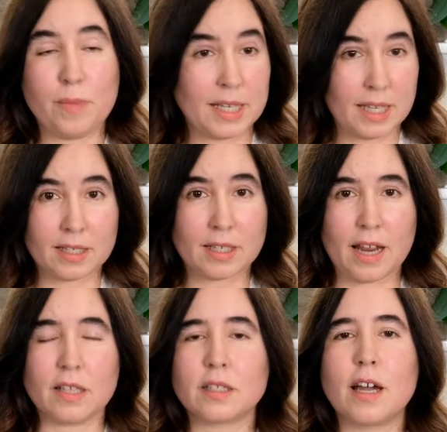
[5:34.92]

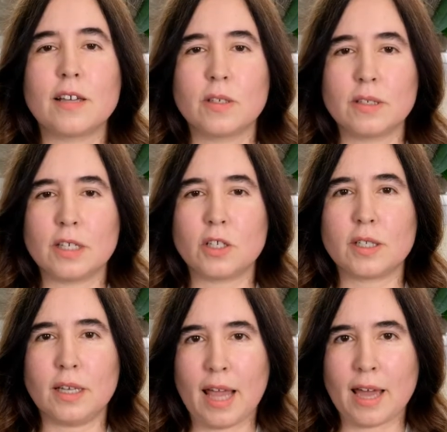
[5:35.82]
science classes, such as
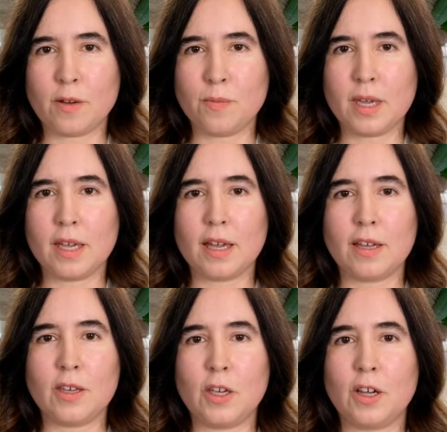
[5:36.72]
anatomy, a
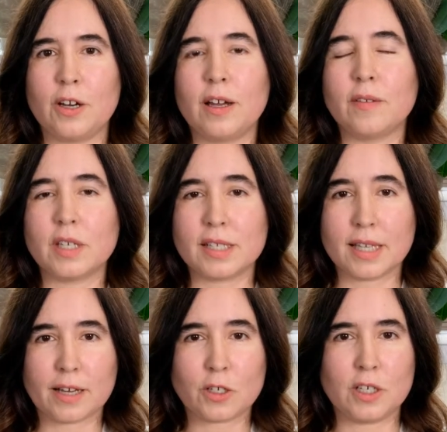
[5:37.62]
year of
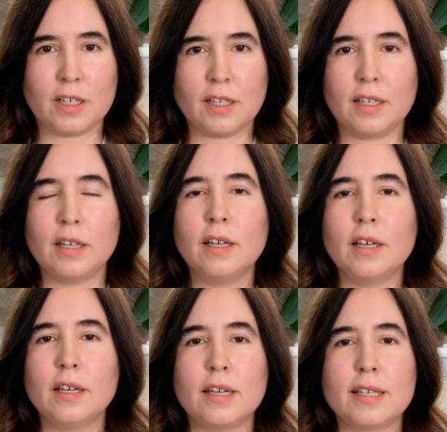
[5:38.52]
dissection,
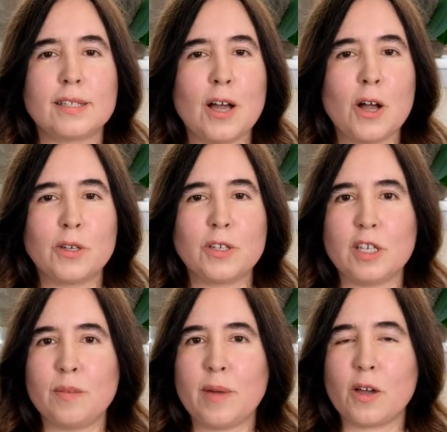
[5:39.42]

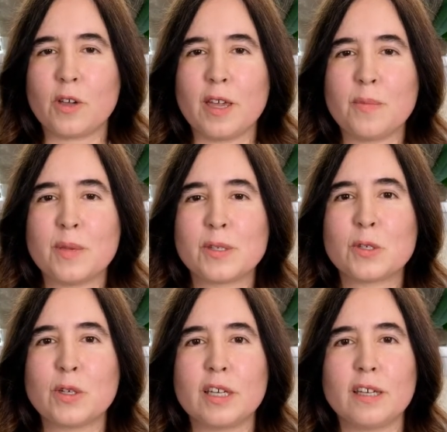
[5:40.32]
histology,
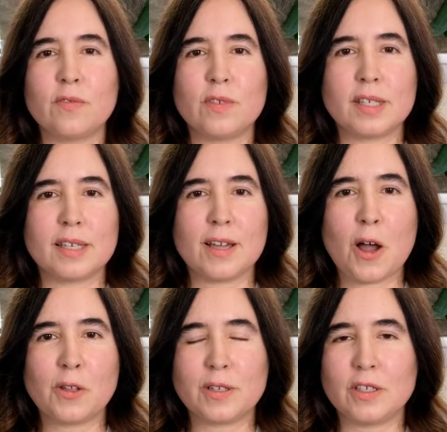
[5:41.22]
biochemistry,
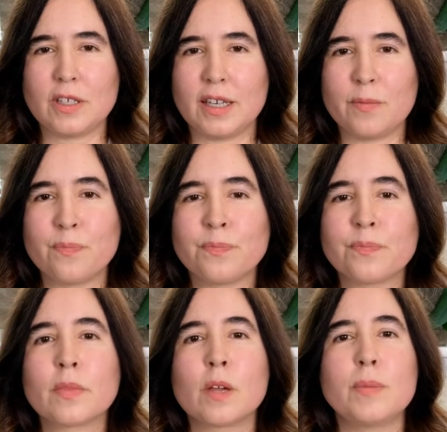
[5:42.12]
physiology.
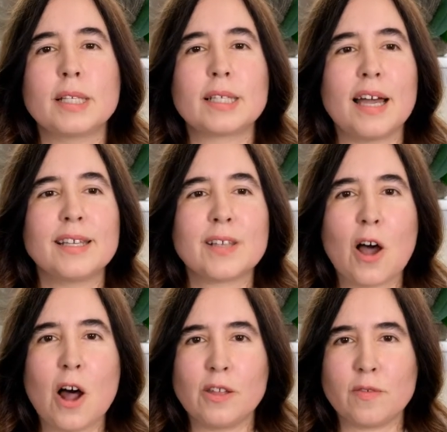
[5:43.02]
Besides
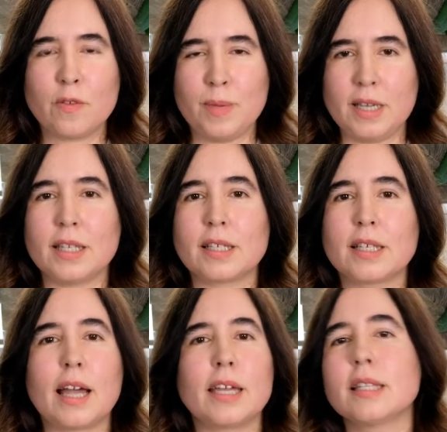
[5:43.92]
all of the basic
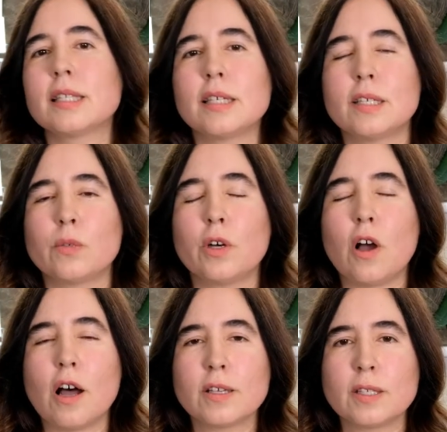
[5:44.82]
sciences, we're
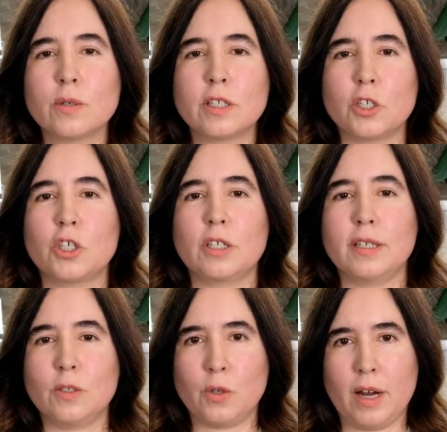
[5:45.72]
also
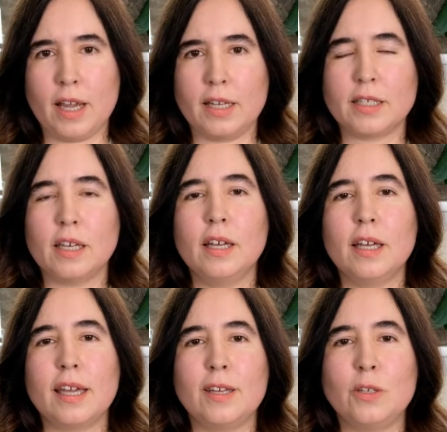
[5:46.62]
additionally trained
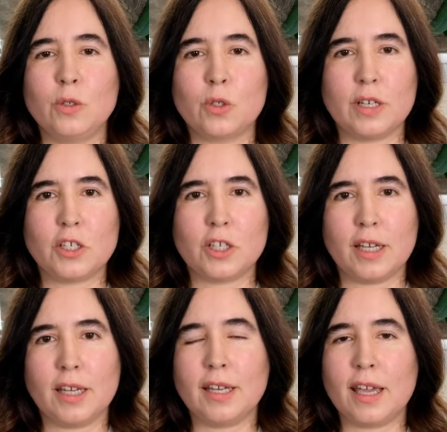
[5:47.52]
in
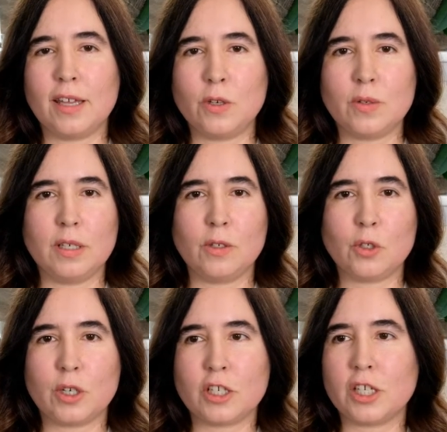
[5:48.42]
nutrition and using
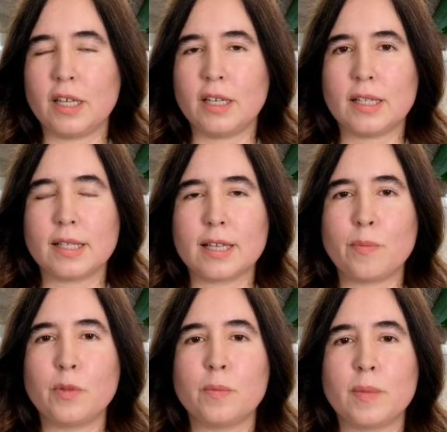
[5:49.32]
nutrition and
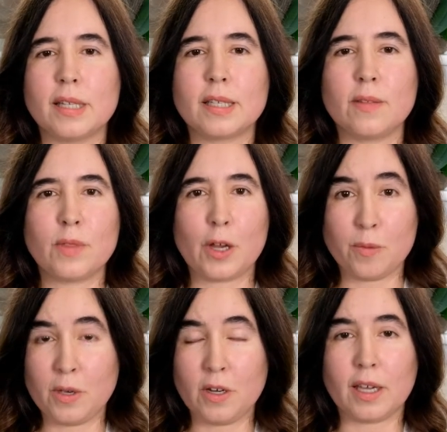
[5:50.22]
supplements and
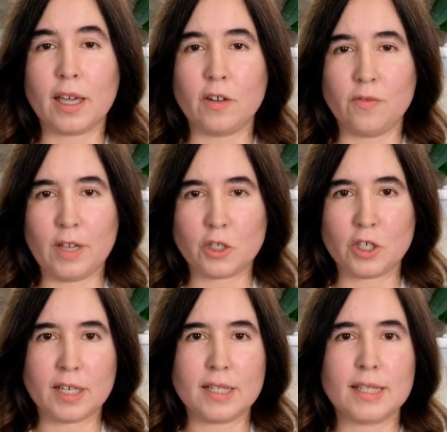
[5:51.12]
therapeutic
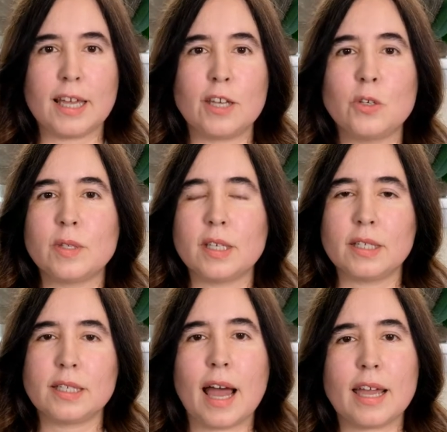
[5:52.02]
interventions and using
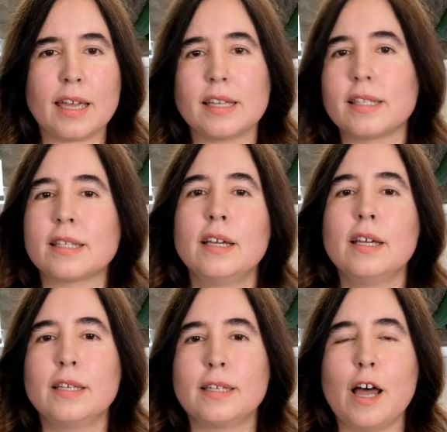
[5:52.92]
diets
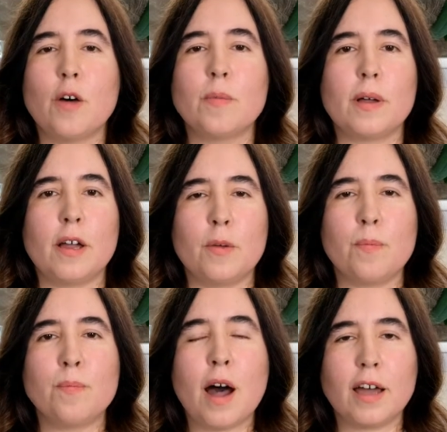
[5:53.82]
to help
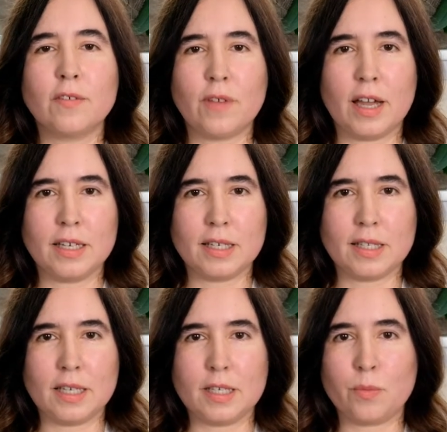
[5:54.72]
modify
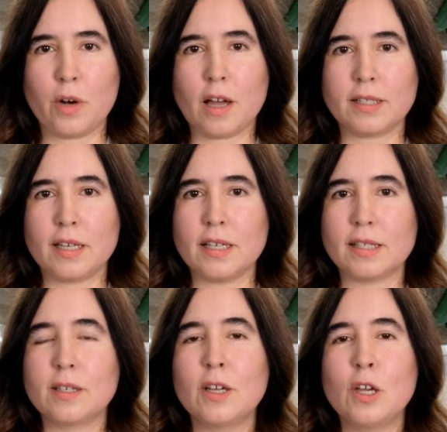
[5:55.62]
disease process.
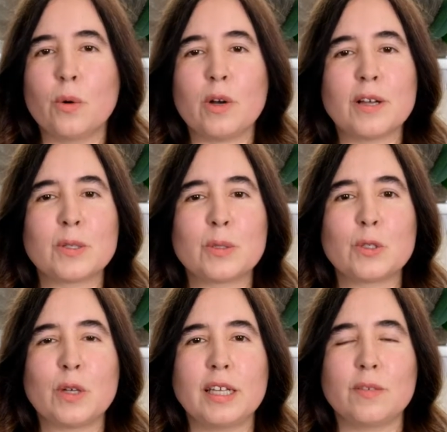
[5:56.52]
We're also
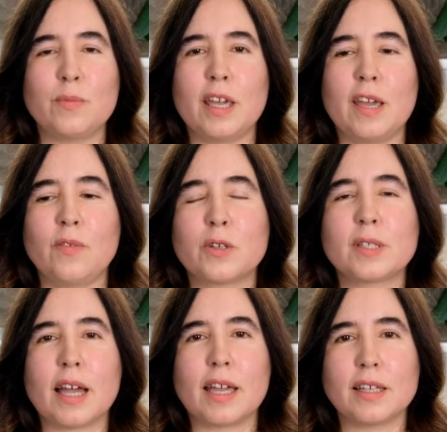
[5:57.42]
trained in behavioral
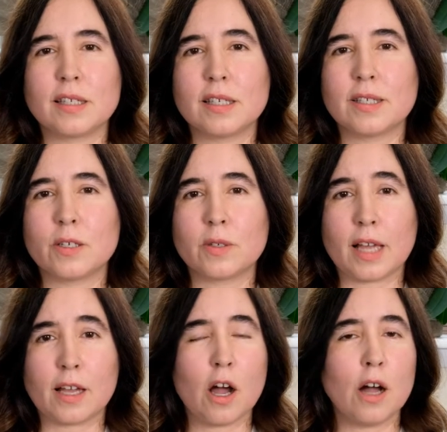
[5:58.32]
sciences, so
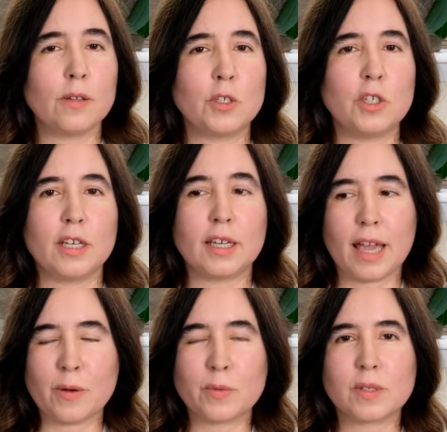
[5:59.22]
psychology,
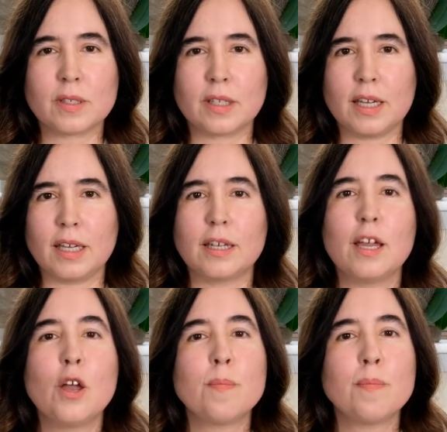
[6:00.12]
counseling,
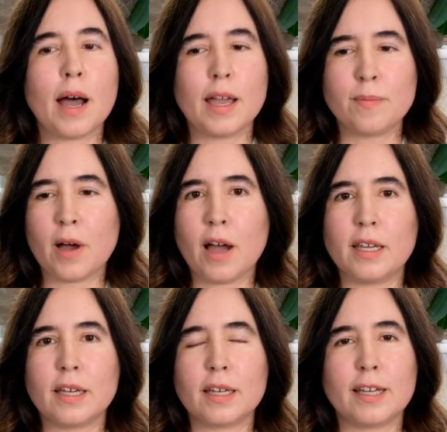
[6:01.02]

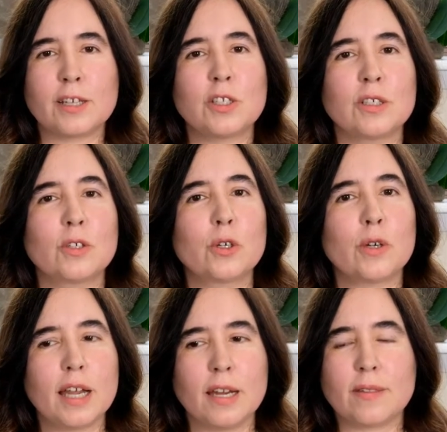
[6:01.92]
mind-body connection,
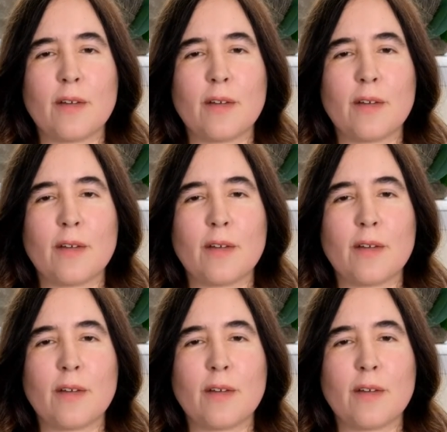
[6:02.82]
creating that